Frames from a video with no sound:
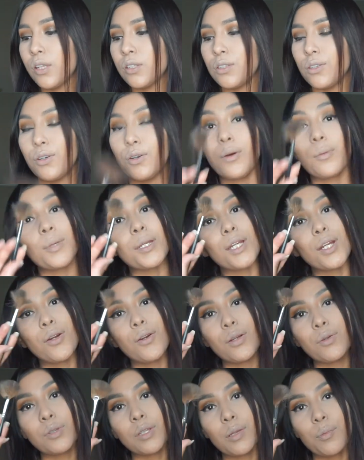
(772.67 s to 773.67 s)
So I'm going to go
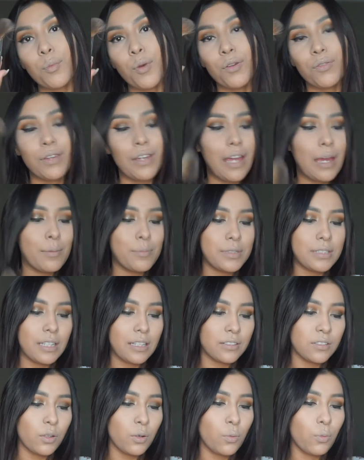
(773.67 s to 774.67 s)
in with the Morphe
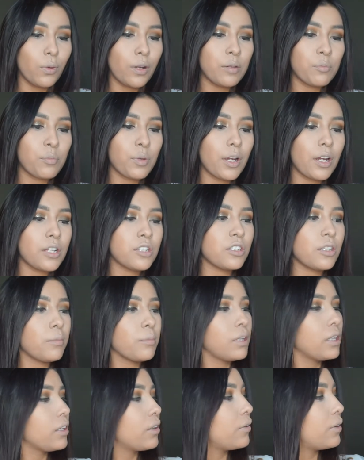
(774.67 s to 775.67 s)
M601 brush. I'm
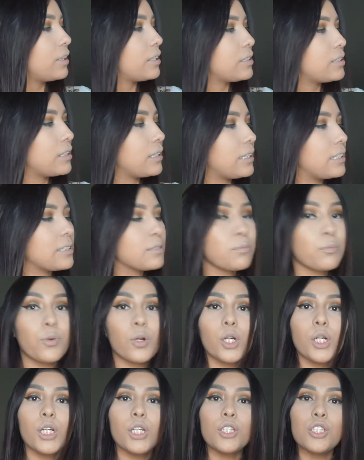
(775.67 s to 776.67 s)
going to go into this
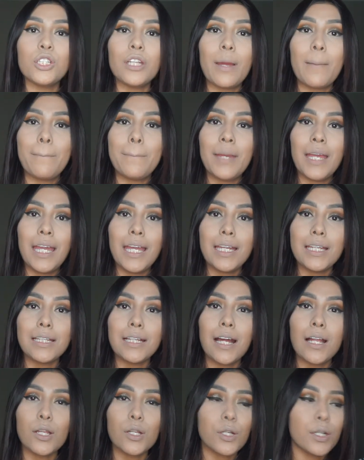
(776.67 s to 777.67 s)
more champagne
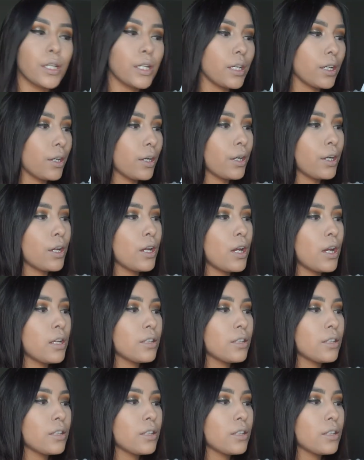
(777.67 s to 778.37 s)
color here.